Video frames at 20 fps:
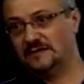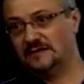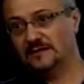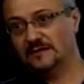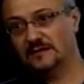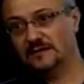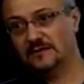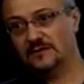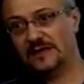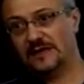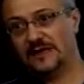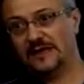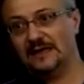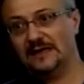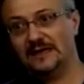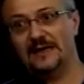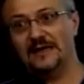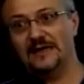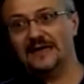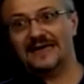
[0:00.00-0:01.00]
Okay?
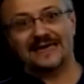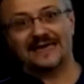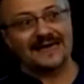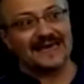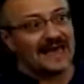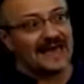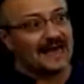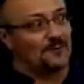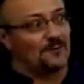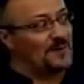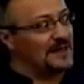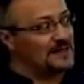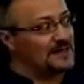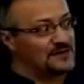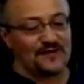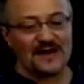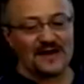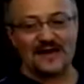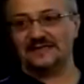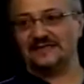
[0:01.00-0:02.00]
It can't be as
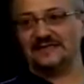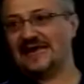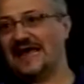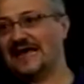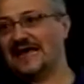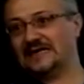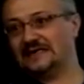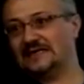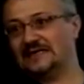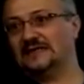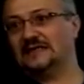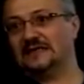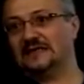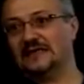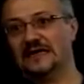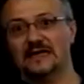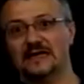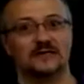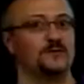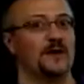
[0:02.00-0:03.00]
fast acting
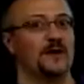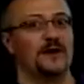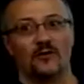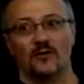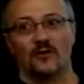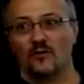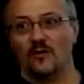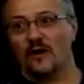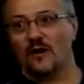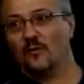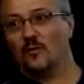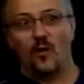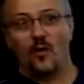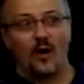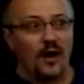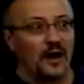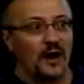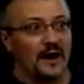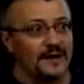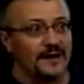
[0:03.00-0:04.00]
as paraquat. Why?